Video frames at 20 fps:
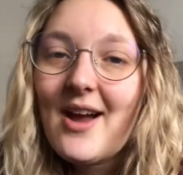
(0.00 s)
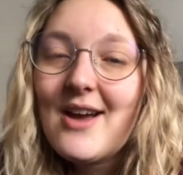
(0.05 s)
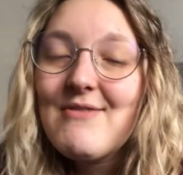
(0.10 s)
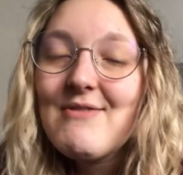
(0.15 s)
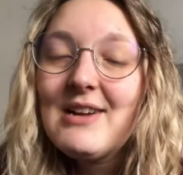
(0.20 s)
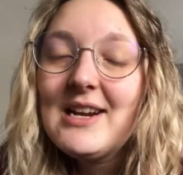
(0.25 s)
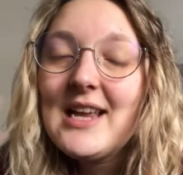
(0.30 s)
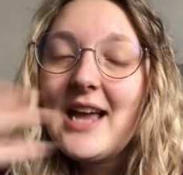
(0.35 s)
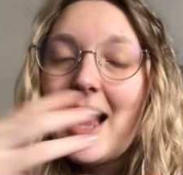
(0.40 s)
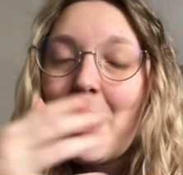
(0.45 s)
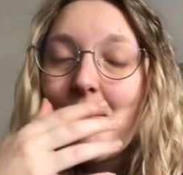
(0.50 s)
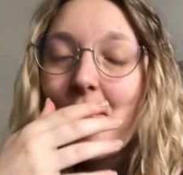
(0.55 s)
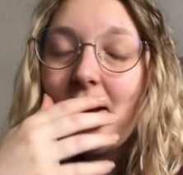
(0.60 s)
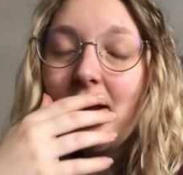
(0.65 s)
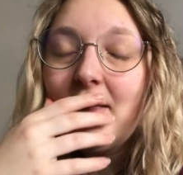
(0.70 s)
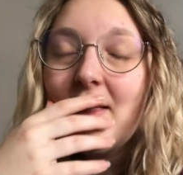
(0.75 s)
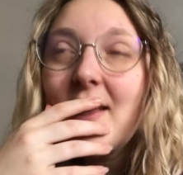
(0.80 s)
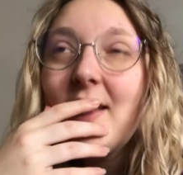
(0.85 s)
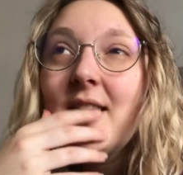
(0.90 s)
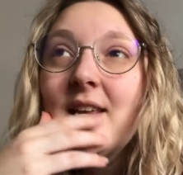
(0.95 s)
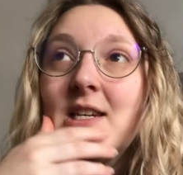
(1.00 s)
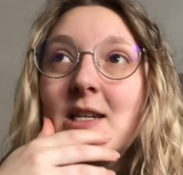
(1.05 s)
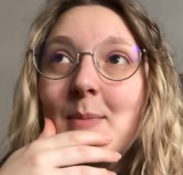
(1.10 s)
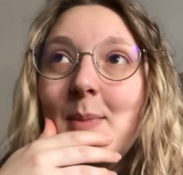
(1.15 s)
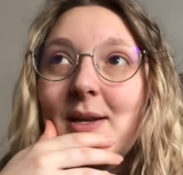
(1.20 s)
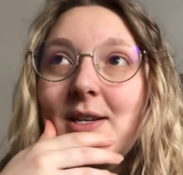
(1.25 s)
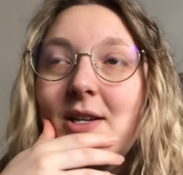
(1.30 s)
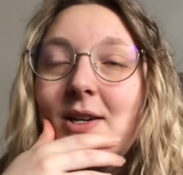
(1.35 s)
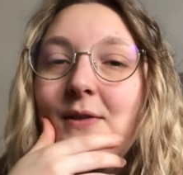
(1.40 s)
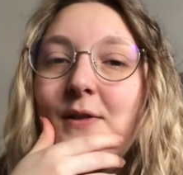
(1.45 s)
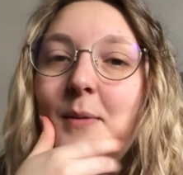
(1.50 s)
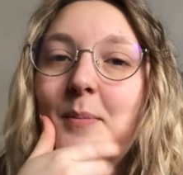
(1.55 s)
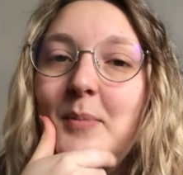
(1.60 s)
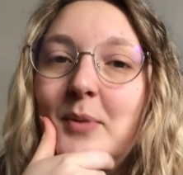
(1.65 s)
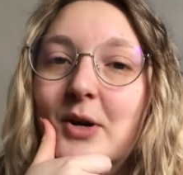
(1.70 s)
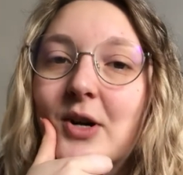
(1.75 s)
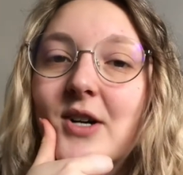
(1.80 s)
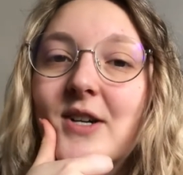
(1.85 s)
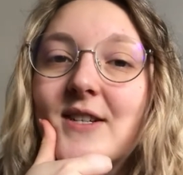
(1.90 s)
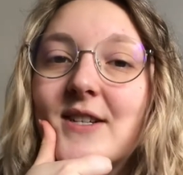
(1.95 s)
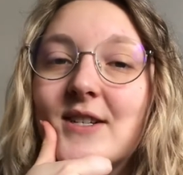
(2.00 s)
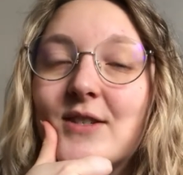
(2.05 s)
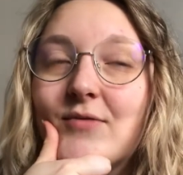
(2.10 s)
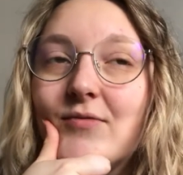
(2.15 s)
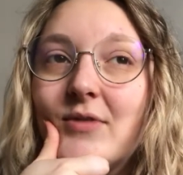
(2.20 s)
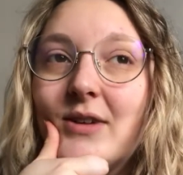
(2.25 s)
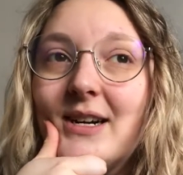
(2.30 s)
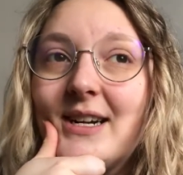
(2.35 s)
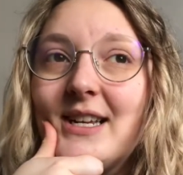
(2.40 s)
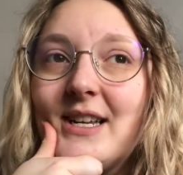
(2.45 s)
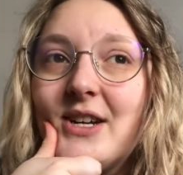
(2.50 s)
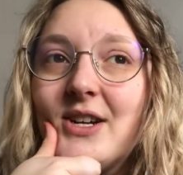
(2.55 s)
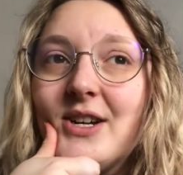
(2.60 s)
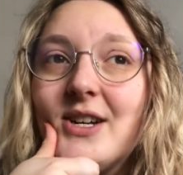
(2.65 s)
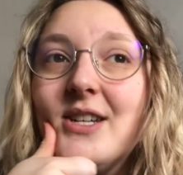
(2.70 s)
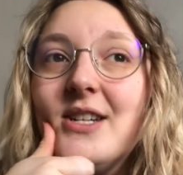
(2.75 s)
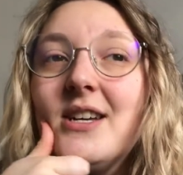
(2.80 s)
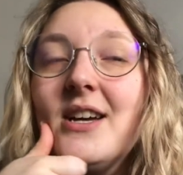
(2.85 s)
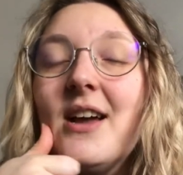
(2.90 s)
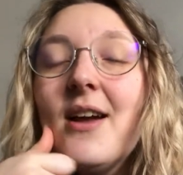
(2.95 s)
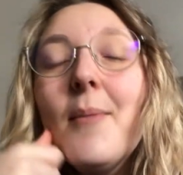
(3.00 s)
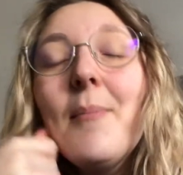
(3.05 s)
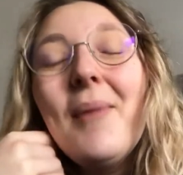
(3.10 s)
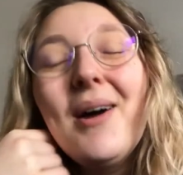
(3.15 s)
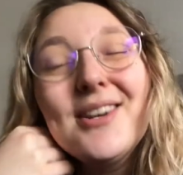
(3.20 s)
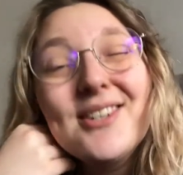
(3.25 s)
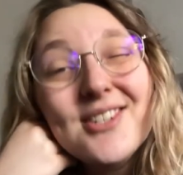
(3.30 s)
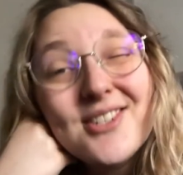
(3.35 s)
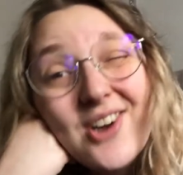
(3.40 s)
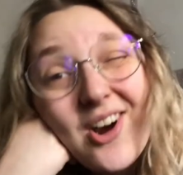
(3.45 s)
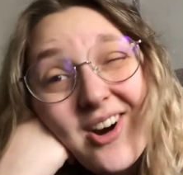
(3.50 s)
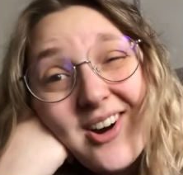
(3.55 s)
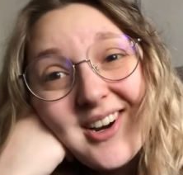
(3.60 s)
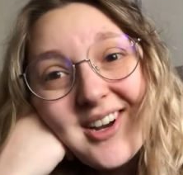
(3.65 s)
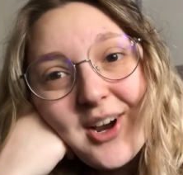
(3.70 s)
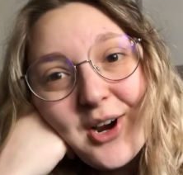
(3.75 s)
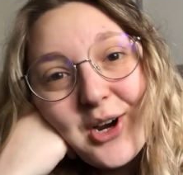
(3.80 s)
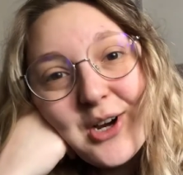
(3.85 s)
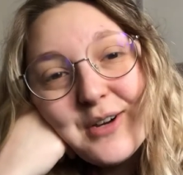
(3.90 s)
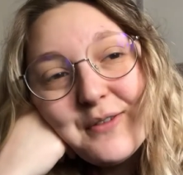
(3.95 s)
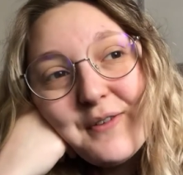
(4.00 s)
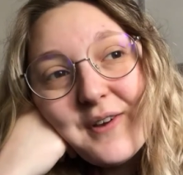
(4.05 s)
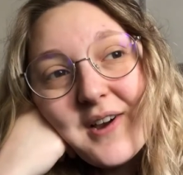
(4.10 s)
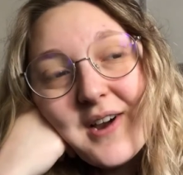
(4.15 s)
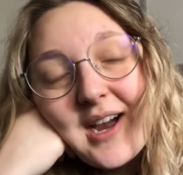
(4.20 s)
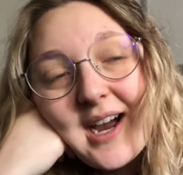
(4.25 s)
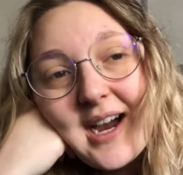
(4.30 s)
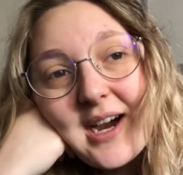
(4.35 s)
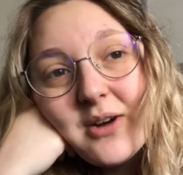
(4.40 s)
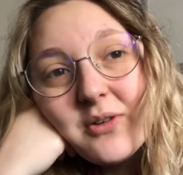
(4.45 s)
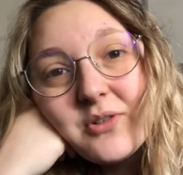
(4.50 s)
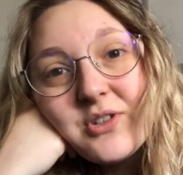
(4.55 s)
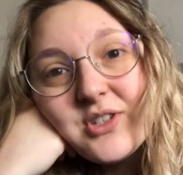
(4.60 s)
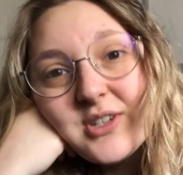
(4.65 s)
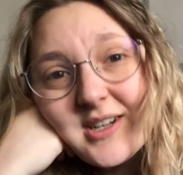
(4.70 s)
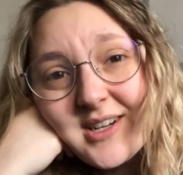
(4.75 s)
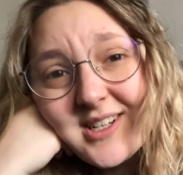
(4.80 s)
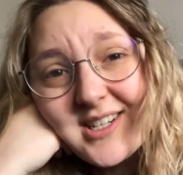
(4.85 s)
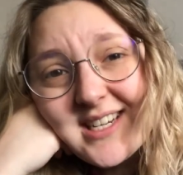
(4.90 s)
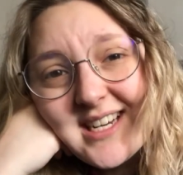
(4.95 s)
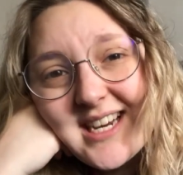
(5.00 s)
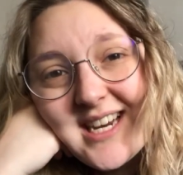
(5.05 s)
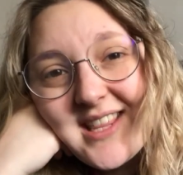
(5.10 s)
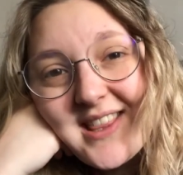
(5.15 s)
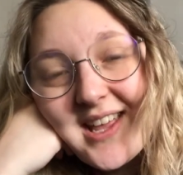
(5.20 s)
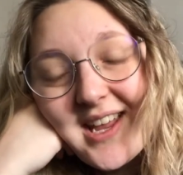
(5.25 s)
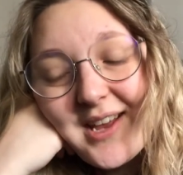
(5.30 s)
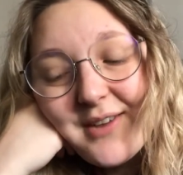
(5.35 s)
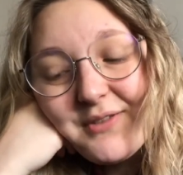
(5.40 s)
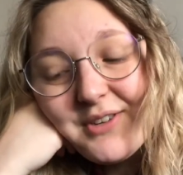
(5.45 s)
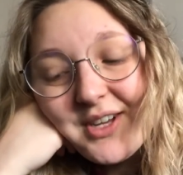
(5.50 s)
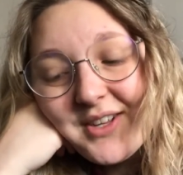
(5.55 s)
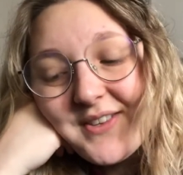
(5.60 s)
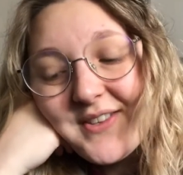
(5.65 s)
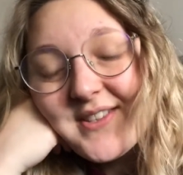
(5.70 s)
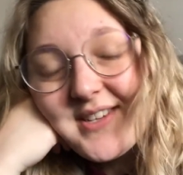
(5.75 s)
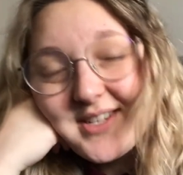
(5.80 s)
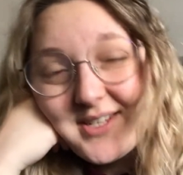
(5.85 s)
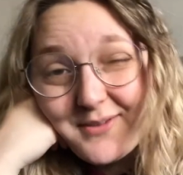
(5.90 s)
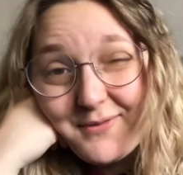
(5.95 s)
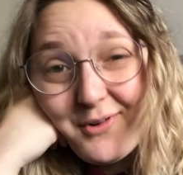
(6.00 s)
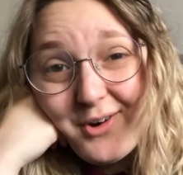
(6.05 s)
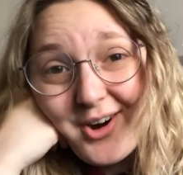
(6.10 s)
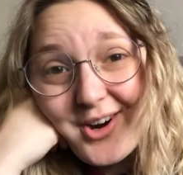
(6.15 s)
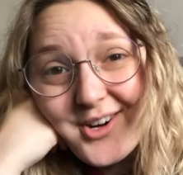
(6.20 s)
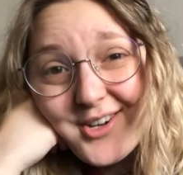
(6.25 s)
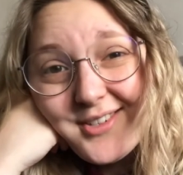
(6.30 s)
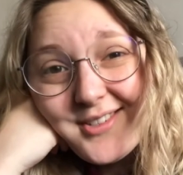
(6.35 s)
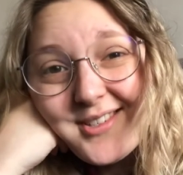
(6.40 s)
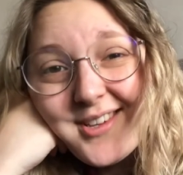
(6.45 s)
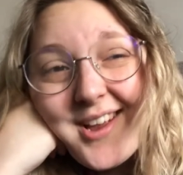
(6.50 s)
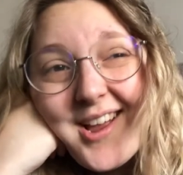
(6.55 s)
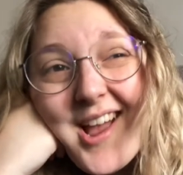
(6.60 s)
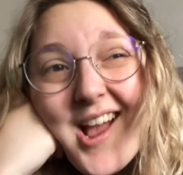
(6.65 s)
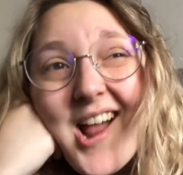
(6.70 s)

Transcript: I really am. I think independent of the books, it's really good, but I just can't get over how dirty they have done Six of Crows.